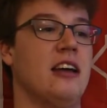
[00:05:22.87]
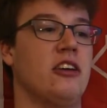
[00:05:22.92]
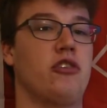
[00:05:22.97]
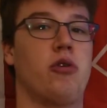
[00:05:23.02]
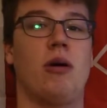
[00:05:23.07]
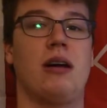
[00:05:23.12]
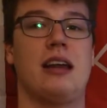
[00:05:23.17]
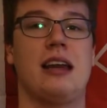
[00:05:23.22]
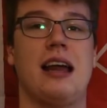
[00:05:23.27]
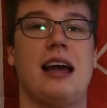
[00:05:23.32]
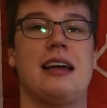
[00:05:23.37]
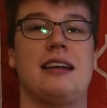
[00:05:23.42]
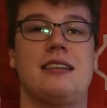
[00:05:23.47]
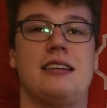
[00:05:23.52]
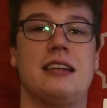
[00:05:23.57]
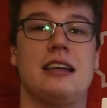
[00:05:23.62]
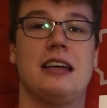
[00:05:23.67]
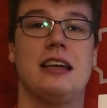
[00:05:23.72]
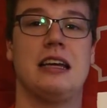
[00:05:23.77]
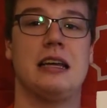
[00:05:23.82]

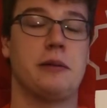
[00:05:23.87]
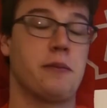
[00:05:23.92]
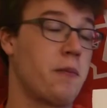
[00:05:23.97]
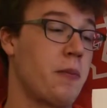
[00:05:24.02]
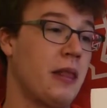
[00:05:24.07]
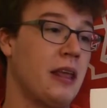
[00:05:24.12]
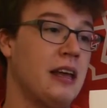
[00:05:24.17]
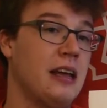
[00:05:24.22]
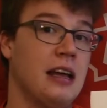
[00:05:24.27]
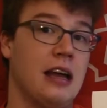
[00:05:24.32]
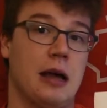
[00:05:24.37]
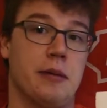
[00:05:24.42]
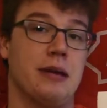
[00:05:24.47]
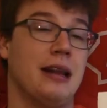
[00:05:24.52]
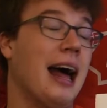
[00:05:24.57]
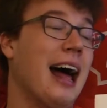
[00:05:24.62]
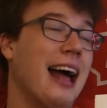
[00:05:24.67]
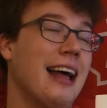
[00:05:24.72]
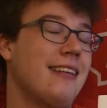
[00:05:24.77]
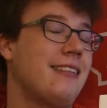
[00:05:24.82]
2019, I
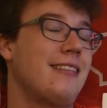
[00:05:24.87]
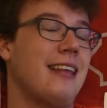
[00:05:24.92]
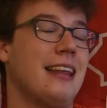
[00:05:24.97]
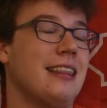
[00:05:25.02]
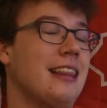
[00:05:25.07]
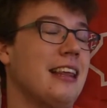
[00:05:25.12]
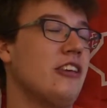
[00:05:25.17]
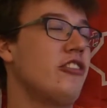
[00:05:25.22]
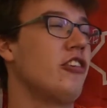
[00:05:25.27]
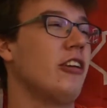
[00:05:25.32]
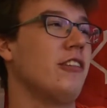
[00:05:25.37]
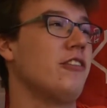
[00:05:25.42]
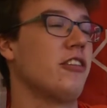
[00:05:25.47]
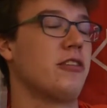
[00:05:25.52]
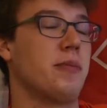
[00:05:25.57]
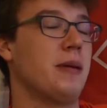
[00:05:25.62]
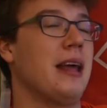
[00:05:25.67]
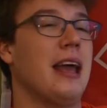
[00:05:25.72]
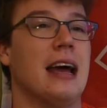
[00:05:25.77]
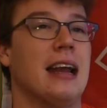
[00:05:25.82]
mean, I said they should have
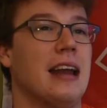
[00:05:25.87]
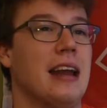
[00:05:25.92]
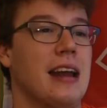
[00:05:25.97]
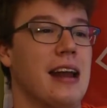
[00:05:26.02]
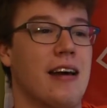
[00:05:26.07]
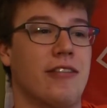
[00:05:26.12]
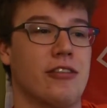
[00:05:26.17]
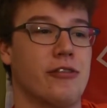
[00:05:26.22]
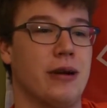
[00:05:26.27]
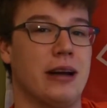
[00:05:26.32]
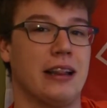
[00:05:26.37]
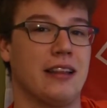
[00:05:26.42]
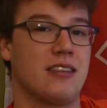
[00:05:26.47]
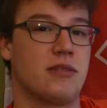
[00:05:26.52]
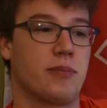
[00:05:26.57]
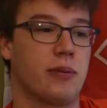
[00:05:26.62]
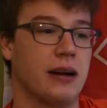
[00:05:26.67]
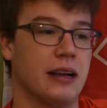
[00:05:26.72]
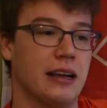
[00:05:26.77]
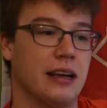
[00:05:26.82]
just been handed it after winning the
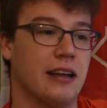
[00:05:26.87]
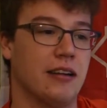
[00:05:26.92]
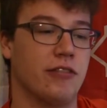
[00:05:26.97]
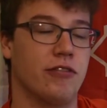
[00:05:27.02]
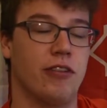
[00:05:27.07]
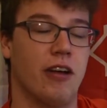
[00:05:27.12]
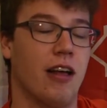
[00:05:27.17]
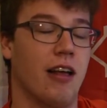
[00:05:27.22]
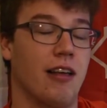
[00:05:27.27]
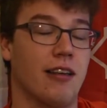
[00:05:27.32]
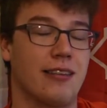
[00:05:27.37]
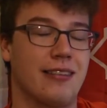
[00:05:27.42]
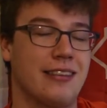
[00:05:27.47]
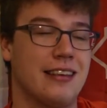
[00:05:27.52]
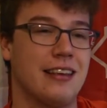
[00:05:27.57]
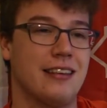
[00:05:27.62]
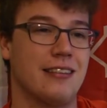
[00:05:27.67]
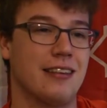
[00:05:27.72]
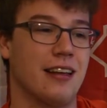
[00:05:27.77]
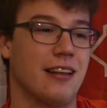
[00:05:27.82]
spring and fall
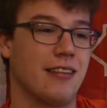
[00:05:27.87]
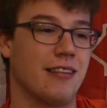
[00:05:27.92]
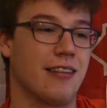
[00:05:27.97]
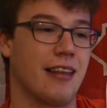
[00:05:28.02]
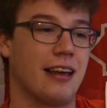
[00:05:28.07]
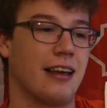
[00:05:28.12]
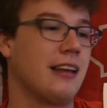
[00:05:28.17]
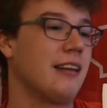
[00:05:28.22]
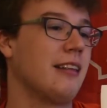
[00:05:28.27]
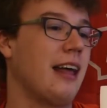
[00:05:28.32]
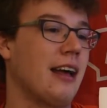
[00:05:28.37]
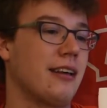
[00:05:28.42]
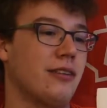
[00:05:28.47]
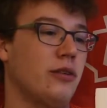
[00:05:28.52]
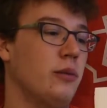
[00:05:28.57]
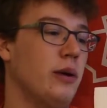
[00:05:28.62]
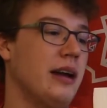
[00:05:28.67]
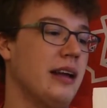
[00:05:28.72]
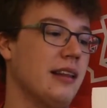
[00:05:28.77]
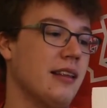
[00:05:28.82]
seasons. Like, that's
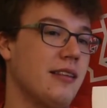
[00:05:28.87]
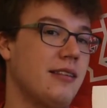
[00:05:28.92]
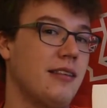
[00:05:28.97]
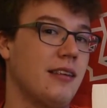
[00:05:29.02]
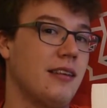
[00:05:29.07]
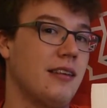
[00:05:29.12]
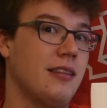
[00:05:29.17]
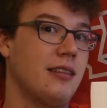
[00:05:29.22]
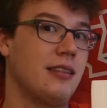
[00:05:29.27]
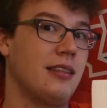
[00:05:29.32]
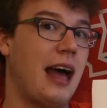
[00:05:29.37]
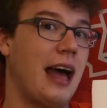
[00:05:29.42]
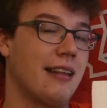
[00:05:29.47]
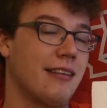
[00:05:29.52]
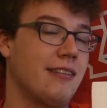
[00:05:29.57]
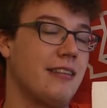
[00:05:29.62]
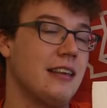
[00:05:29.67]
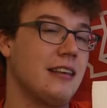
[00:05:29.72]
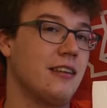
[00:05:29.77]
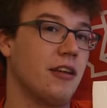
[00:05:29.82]
the way
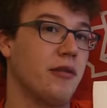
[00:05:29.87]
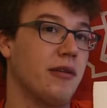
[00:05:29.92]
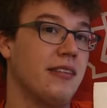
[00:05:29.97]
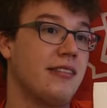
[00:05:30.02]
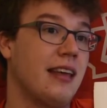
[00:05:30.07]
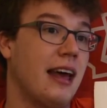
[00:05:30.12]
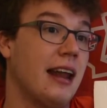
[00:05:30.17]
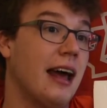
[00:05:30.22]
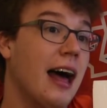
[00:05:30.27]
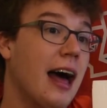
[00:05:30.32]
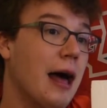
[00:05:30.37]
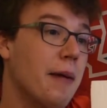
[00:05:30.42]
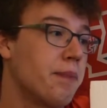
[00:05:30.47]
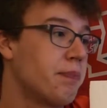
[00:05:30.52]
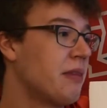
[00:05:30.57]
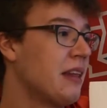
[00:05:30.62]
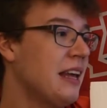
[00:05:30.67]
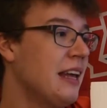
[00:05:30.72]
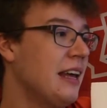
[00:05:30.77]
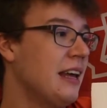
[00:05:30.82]
that season was set
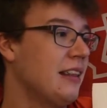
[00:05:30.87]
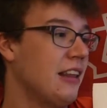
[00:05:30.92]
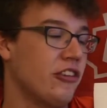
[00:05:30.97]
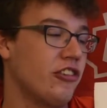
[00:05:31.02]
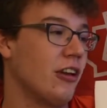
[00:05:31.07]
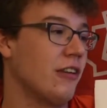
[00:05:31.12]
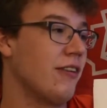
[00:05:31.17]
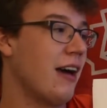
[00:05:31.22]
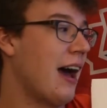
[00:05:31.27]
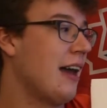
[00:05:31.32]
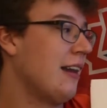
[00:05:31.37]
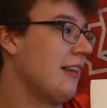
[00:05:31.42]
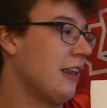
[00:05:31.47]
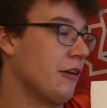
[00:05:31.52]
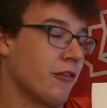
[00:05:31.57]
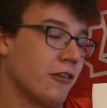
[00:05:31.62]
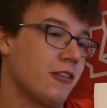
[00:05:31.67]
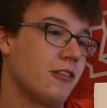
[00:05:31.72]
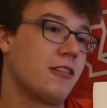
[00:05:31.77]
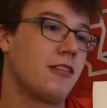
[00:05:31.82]
up. They should have had it. They
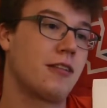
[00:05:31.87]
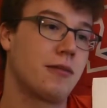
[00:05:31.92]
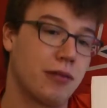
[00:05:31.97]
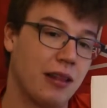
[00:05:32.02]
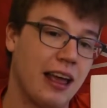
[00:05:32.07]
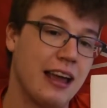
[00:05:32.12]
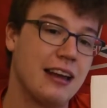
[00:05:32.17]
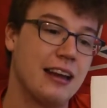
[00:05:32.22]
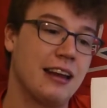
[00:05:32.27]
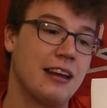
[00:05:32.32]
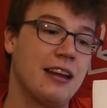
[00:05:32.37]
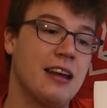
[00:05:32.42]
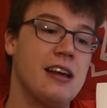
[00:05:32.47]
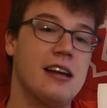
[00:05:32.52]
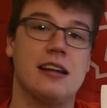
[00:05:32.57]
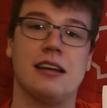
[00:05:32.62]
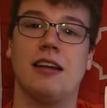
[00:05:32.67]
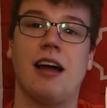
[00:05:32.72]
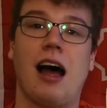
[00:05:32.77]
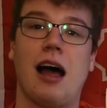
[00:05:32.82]
were slighted,
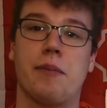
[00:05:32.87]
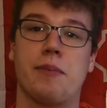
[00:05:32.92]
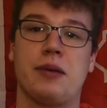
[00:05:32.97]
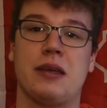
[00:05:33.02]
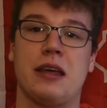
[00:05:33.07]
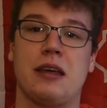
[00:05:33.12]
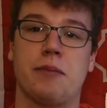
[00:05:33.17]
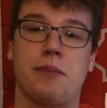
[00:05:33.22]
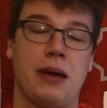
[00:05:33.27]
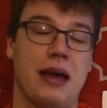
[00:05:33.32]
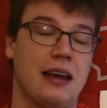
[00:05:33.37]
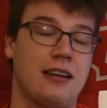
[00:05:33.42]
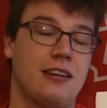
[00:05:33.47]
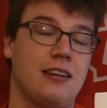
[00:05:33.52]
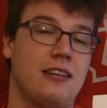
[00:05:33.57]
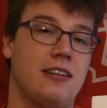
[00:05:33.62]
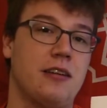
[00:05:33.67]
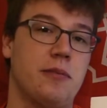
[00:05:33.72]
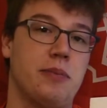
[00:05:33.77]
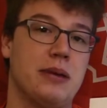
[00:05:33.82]
not being
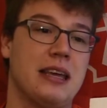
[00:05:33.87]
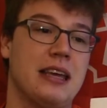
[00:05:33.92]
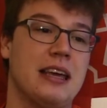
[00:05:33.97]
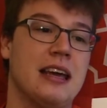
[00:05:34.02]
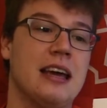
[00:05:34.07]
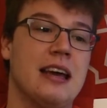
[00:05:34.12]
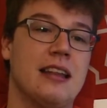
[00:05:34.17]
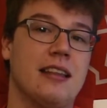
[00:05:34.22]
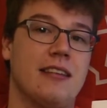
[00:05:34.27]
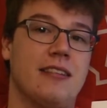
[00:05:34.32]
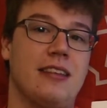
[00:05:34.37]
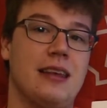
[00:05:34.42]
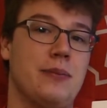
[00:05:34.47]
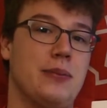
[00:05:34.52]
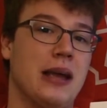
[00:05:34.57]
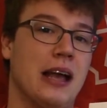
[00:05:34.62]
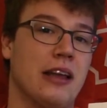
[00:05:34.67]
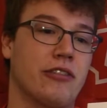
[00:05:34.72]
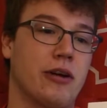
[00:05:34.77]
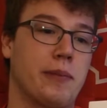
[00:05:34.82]
picked to be the
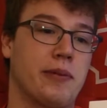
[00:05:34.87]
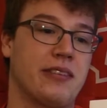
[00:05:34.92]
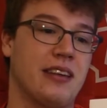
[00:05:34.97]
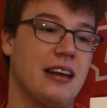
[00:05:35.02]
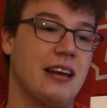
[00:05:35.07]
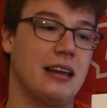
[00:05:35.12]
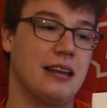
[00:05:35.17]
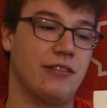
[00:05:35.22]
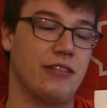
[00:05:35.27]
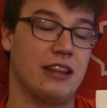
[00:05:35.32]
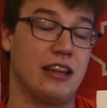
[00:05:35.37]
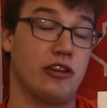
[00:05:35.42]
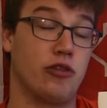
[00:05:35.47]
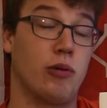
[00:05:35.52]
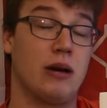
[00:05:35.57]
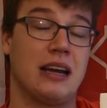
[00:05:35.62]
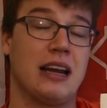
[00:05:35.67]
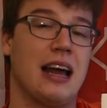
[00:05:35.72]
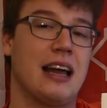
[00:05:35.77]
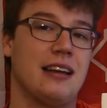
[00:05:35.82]
CPL's representative in the
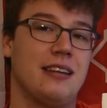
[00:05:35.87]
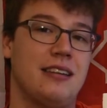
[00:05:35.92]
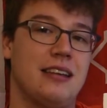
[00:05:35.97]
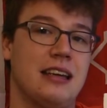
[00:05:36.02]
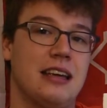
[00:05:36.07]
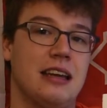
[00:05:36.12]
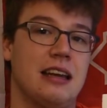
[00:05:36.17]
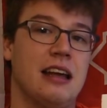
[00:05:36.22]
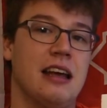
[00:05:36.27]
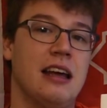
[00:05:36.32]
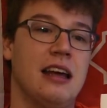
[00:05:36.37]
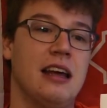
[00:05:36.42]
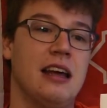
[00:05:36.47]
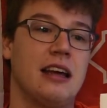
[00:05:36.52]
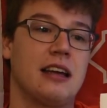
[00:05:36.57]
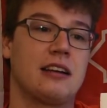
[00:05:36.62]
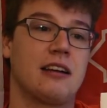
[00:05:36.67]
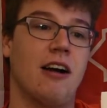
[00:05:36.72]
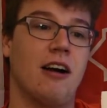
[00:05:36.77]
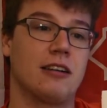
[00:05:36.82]
2019
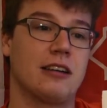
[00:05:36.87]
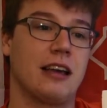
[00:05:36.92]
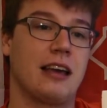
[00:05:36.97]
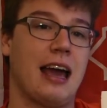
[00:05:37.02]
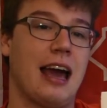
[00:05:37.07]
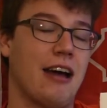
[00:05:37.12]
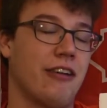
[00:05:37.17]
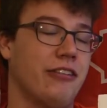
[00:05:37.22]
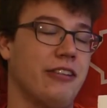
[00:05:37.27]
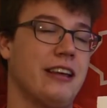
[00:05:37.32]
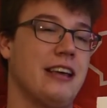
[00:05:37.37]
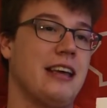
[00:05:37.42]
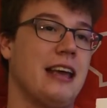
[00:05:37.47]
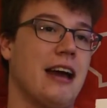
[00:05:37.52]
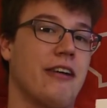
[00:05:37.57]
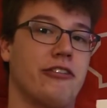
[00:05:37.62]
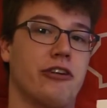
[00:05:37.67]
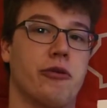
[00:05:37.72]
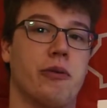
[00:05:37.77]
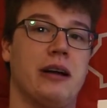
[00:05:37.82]
CONCACAF League
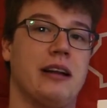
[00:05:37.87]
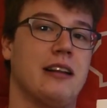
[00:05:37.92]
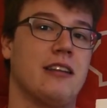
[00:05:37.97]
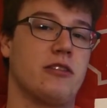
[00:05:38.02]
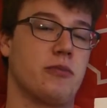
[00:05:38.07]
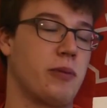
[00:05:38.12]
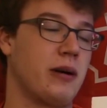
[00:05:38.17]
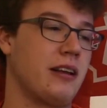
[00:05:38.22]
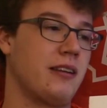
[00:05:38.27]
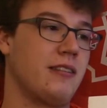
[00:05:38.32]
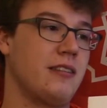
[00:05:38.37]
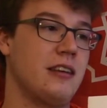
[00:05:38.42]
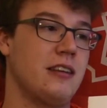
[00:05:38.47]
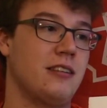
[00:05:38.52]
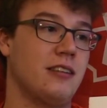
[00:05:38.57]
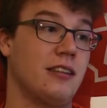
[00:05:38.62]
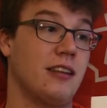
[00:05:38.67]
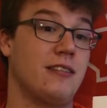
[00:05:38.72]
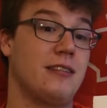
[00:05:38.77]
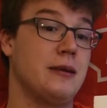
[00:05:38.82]
after winning the spring
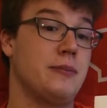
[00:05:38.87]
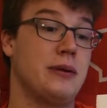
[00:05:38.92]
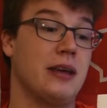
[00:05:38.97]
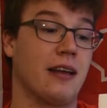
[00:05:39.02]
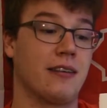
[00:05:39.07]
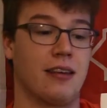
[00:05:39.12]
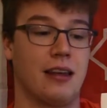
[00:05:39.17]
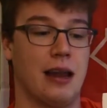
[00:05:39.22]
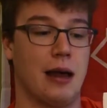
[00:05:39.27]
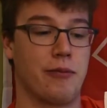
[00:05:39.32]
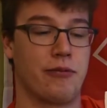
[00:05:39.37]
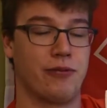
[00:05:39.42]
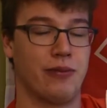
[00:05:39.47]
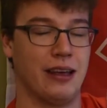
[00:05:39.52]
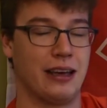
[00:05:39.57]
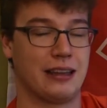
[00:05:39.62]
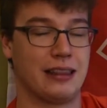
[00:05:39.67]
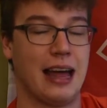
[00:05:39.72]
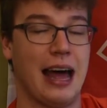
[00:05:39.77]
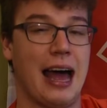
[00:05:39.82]
season. The CPL set up
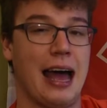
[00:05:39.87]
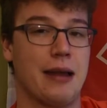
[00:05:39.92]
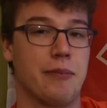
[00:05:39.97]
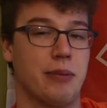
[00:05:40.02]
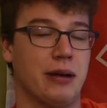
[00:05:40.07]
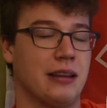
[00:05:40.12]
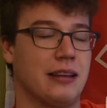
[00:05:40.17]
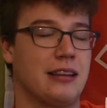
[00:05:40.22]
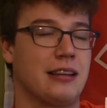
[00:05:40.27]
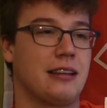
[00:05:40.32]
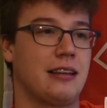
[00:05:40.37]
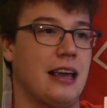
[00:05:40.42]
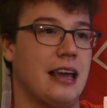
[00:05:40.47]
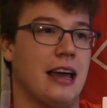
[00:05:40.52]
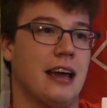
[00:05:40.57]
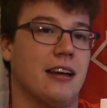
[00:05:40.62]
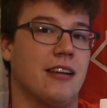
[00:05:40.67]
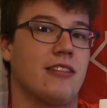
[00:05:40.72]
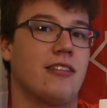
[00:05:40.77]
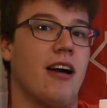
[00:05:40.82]
like that, but
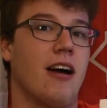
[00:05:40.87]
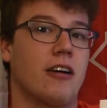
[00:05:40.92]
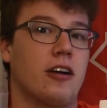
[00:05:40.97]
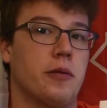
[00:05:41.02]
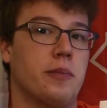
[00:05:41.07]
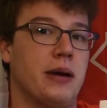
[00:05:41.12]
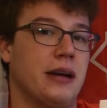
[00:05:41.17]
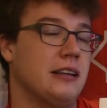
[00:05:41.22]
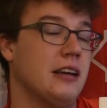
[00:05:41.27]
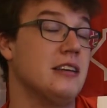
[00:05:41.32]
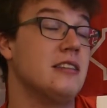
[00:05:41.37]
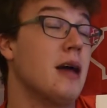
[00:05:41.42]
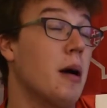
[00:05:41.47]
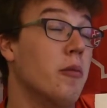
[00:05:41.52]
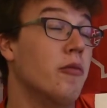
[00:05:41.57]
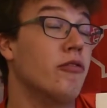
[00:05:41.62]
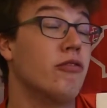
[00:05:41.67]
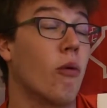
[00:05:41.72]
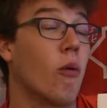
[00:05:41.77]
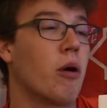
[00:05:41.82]
Canada Soccer picked a
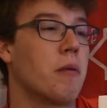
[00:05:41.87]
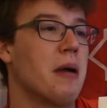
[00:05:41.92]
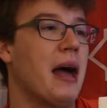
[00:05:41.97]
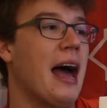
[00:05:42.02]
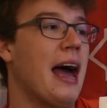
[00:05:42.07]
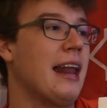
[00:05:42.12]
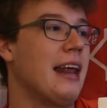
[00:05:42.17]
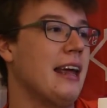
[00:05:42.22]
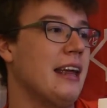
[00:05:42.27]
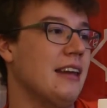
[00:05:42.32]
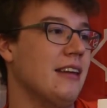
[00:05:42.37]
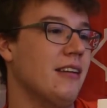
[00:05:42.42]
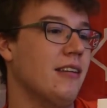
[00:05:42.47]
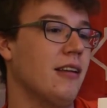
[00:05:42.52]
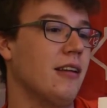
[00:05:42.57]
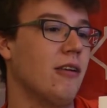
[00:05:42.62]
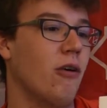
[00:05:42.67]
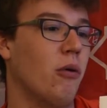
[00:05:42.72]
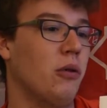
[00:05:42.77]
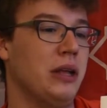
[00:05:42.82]
dumb format and
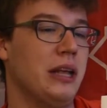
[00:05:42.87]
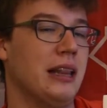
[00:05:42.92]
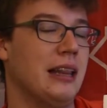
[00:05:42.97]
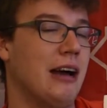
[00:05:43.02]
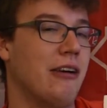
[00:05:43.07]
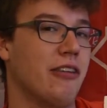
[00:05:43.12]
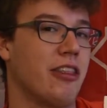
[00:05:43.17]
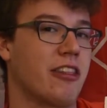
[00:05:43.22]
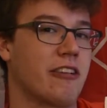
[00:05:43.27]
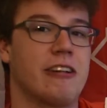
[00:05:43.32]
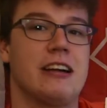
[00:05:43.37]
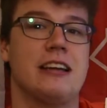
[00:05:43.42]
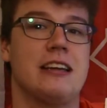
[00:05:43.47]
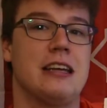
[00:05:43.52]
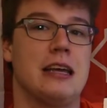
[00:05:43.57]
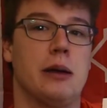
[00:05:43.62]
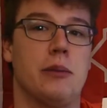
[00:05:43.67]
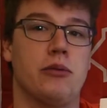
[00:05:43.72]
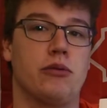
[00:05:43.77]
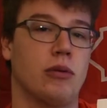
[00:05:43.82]
only allowed 3
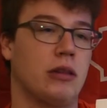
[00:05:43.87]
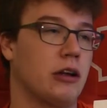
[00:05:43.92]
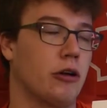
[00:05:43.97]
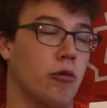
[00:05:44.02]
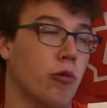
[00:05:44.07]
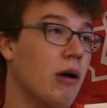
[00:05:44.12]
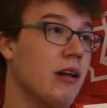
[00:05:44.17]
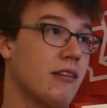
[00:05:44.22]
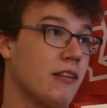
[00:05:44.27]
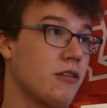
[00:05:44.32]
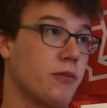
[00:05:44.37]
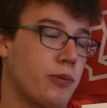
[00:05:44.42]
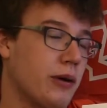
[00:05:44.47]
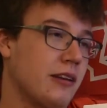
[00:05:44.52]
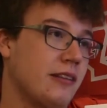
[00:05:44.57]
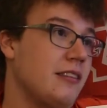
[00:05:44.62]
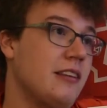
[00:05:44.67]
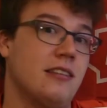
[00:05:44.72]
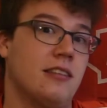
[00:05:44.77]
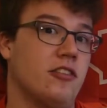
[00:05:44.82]
teams when there was a
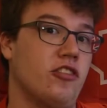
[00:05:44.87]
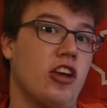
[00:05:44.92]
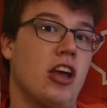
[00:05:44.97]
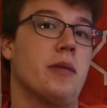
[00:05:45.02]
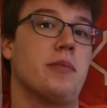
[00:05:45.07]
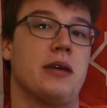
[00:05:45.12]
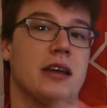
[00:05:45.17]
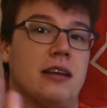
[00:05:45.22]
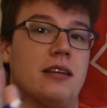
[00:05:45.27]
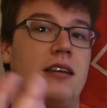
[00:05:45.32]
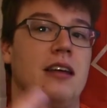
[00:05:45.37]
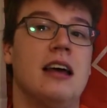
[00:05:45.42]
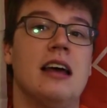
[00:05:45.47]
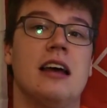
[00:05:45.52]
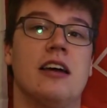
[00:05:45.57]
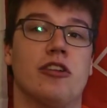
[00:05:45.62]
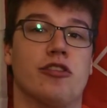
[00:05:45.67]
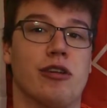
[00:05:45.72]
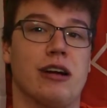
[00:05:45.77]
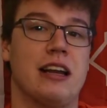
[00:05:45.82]
spring season champion
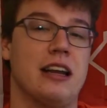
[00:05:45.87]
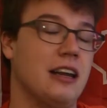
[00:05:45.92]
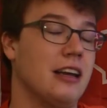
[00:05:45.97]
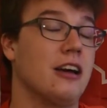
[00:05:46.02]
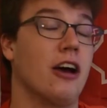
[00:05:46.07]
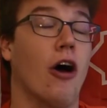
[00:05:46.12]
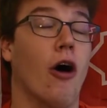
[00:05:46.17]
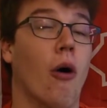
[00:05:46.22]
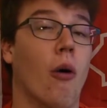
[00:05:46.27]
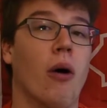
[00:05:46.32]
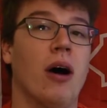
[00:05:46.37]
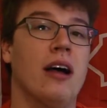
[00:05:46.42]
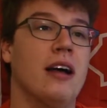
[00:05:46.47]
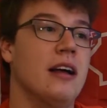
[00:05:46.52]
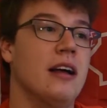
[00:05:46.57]
ready to go.